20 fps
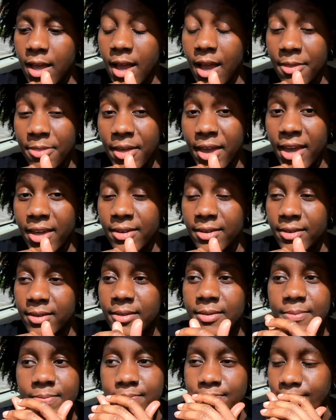And then,
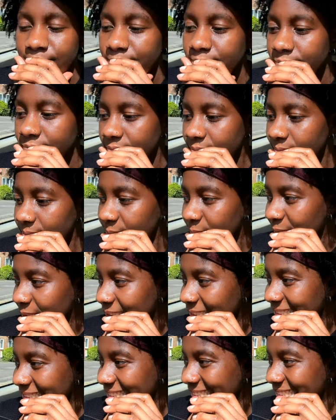
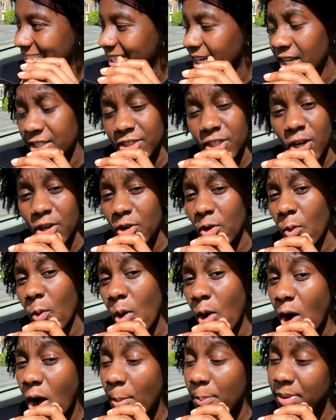I don't know
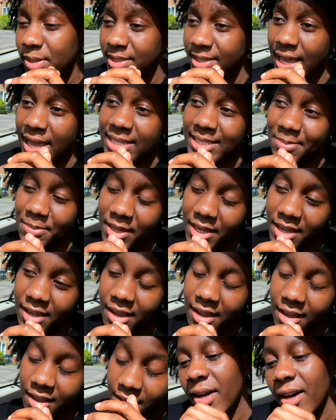what possessed
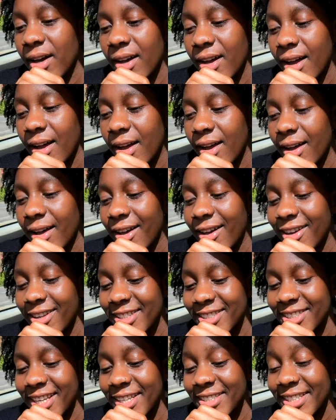me. But I
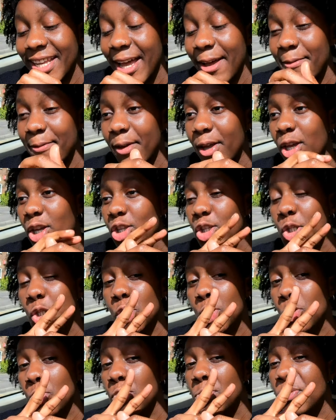decided to have
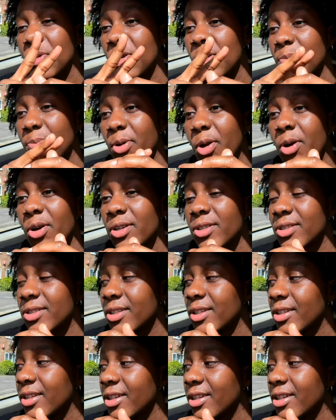two more blocks.